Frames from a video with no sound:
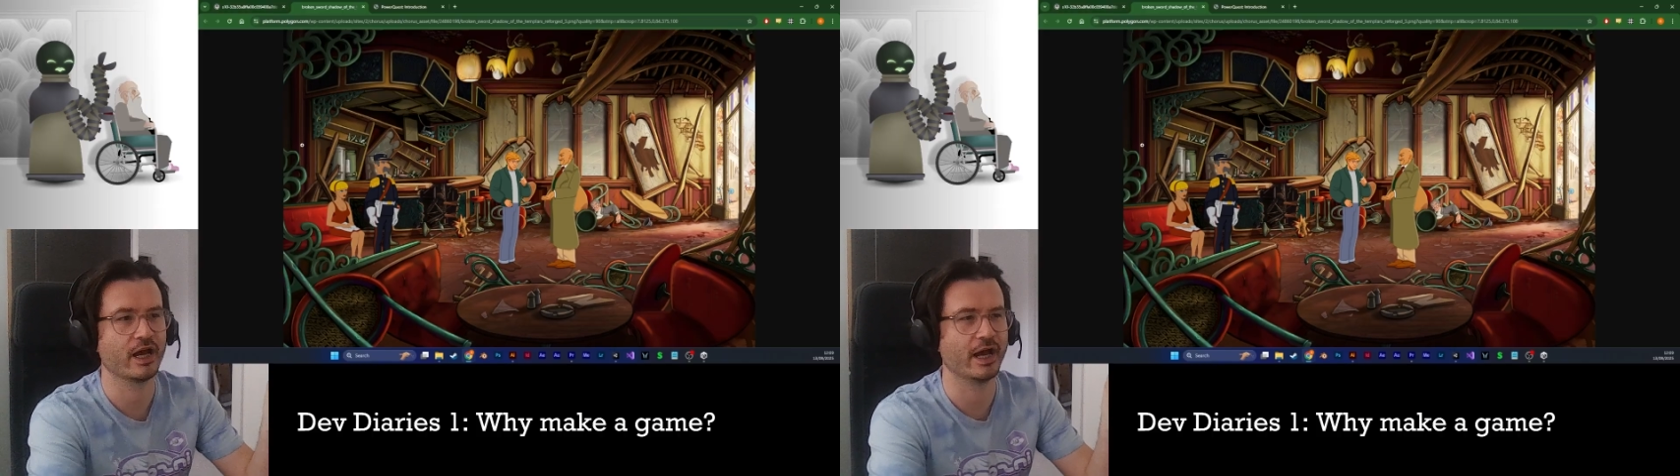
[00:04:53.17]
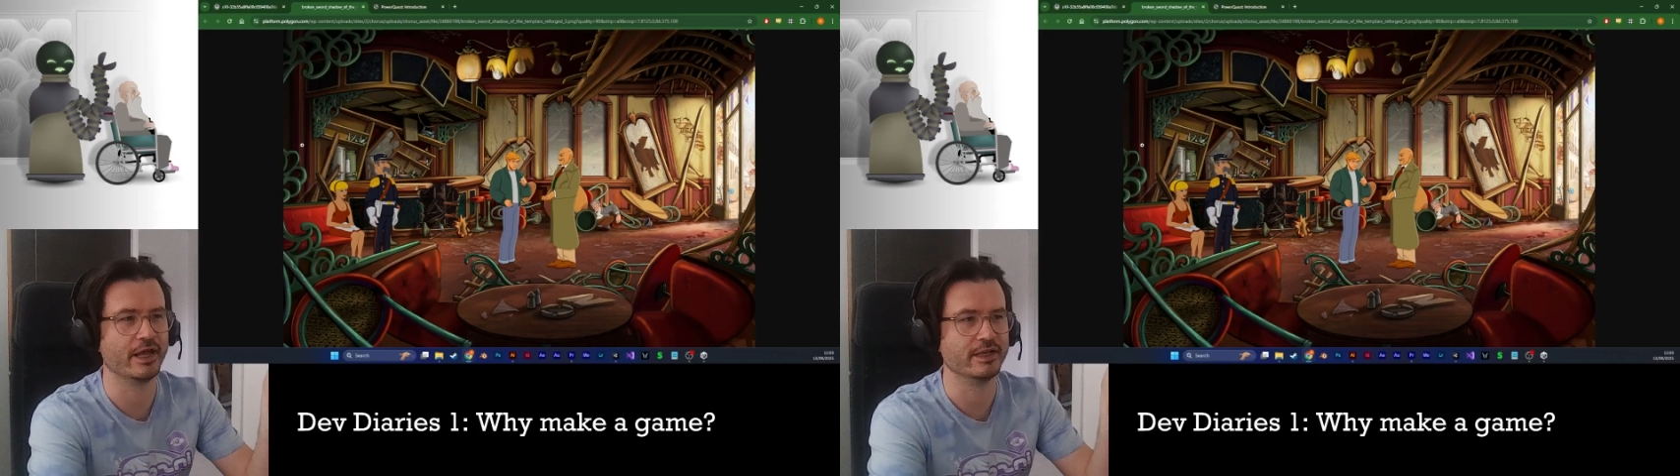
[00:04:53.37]

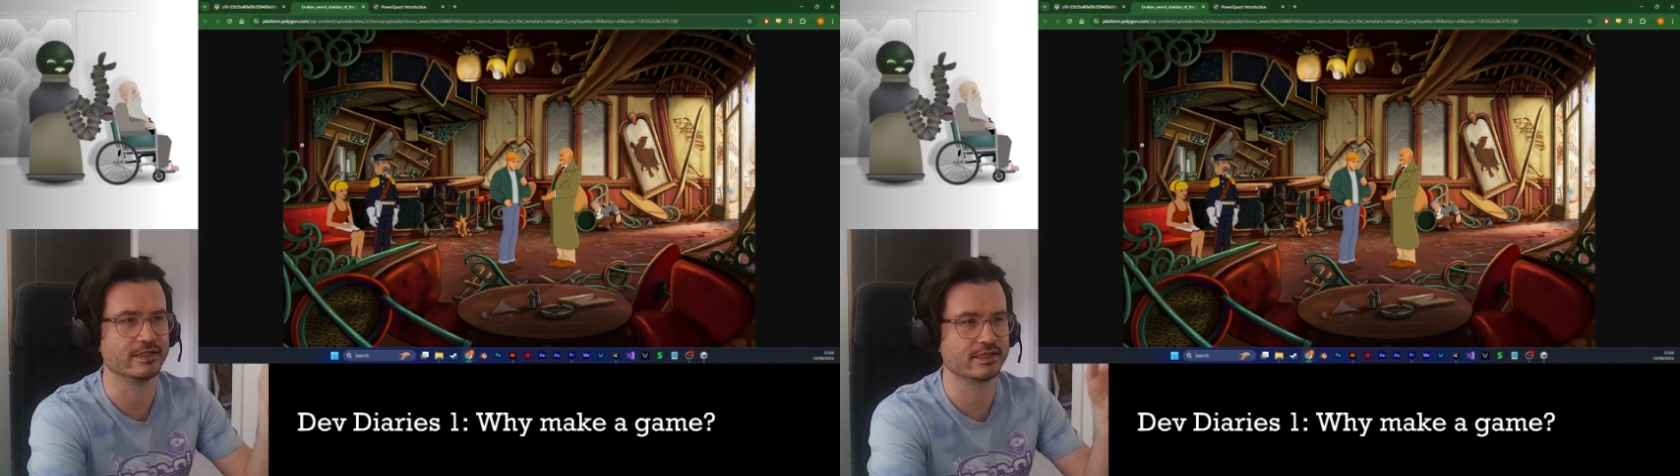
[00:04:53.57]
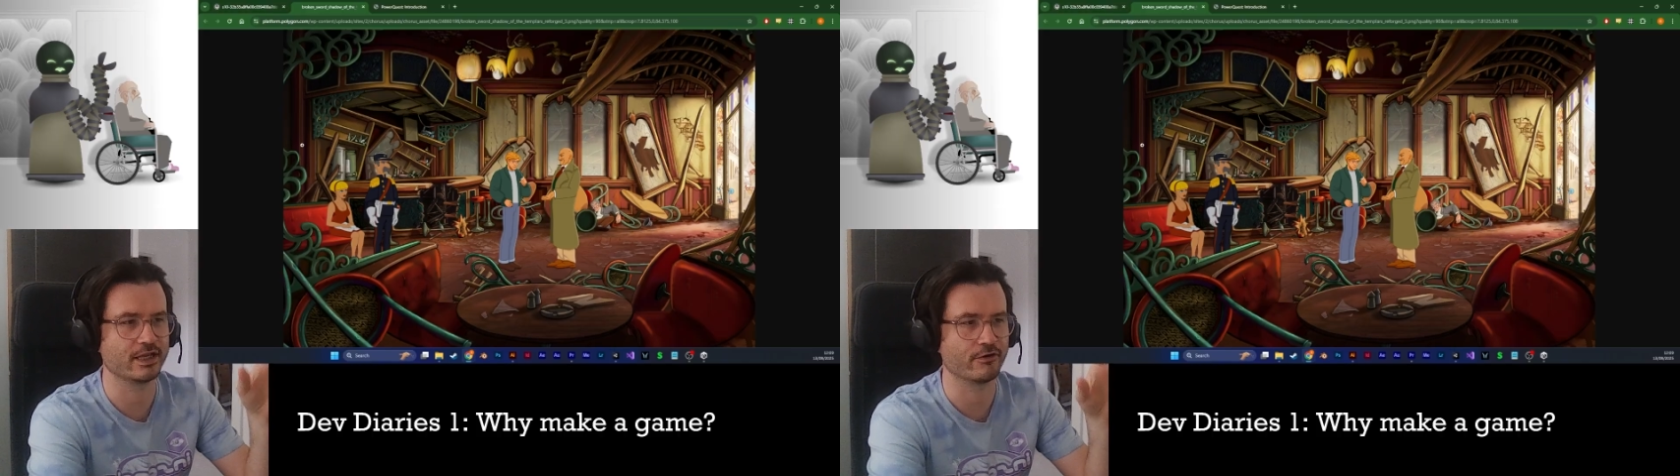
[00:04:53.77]

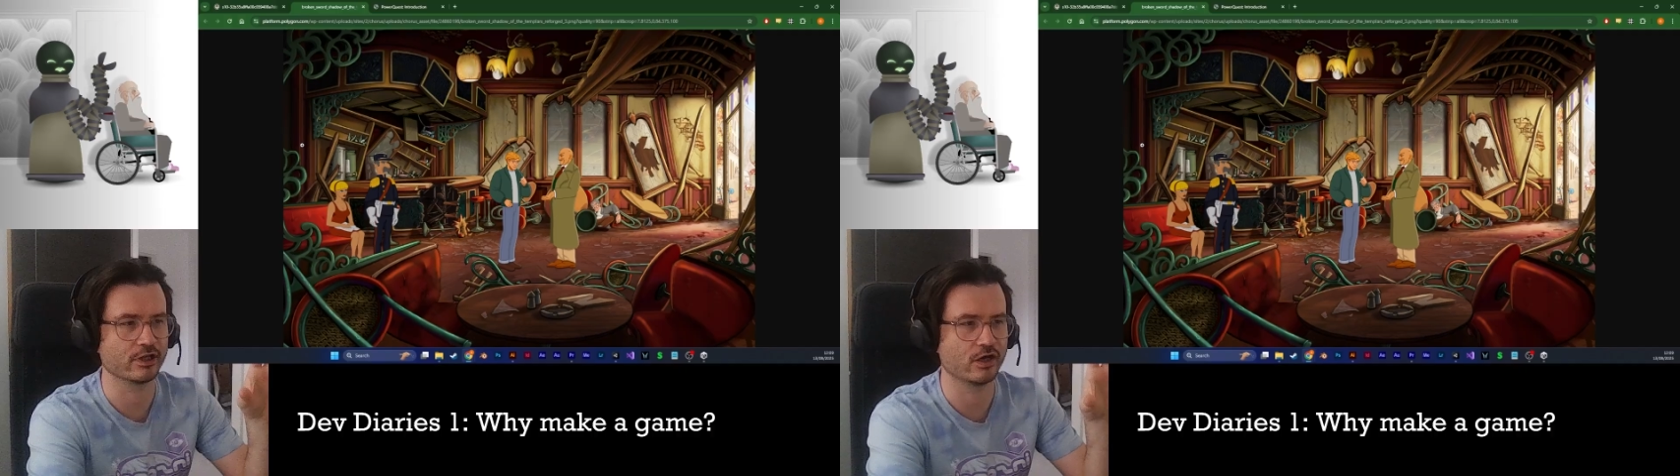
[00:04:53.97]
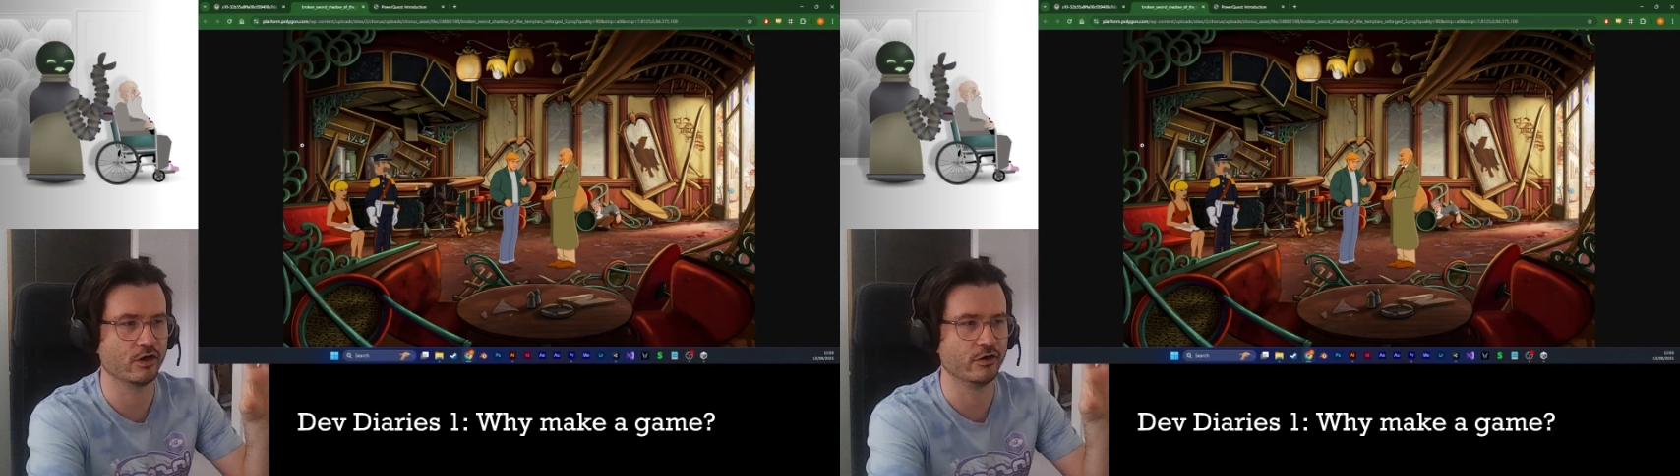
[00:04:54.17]
and there are a
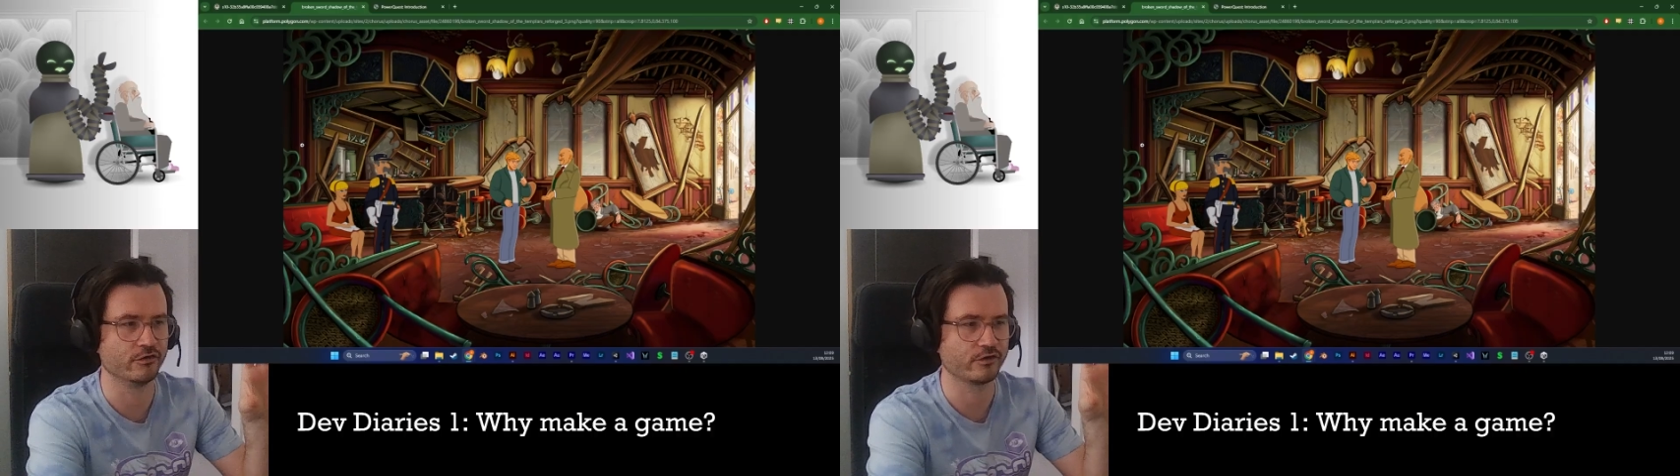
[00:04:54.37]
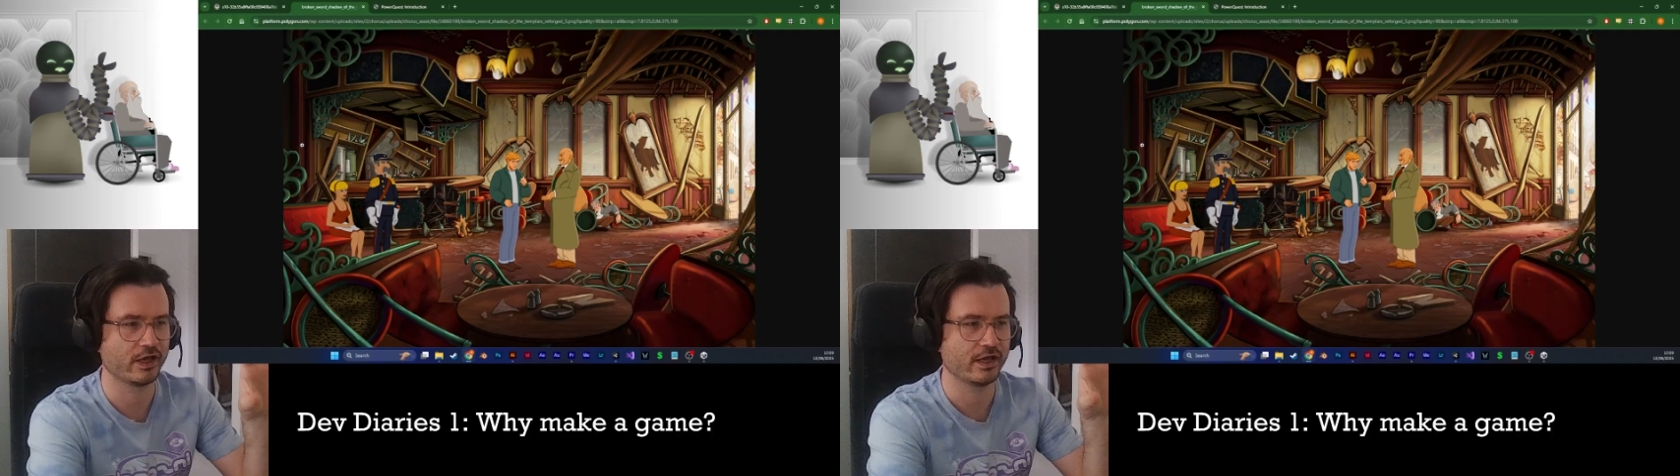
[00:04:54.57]
lot of